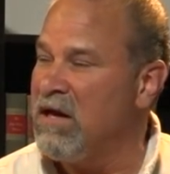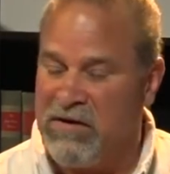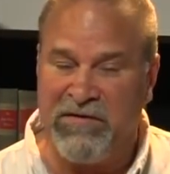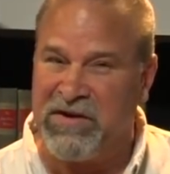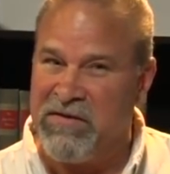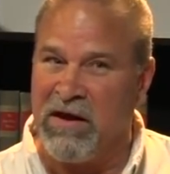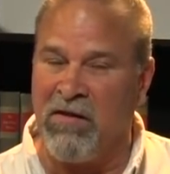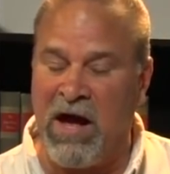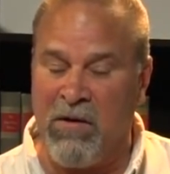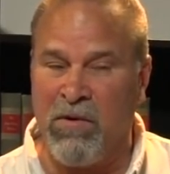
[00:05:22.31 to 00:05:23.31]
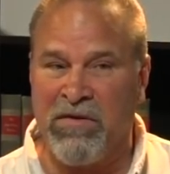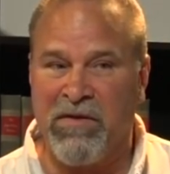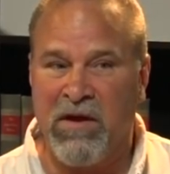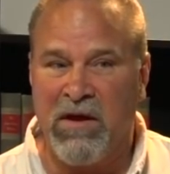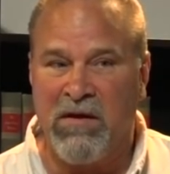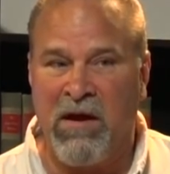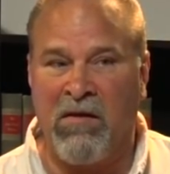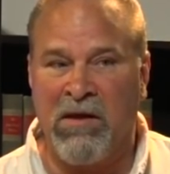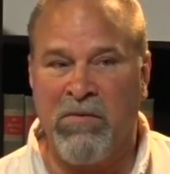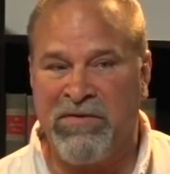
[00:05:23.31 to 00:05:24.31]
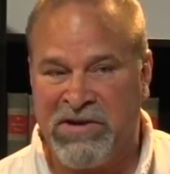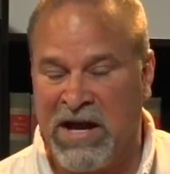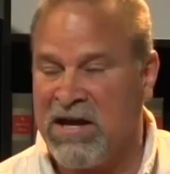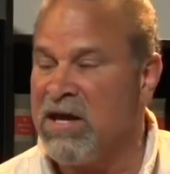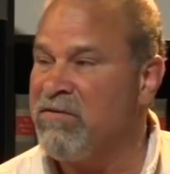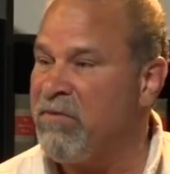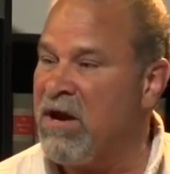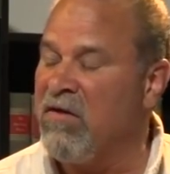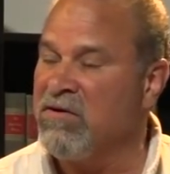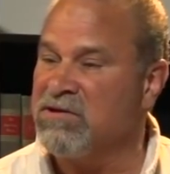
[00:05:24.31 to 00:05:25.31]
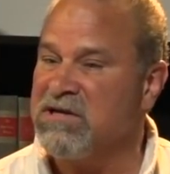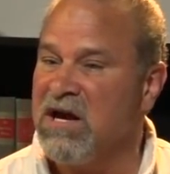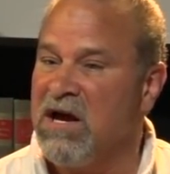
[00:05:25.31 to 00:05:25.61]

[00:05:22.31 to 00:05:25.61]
You've seen that a lot with, not only with Jack Hibbs, but others.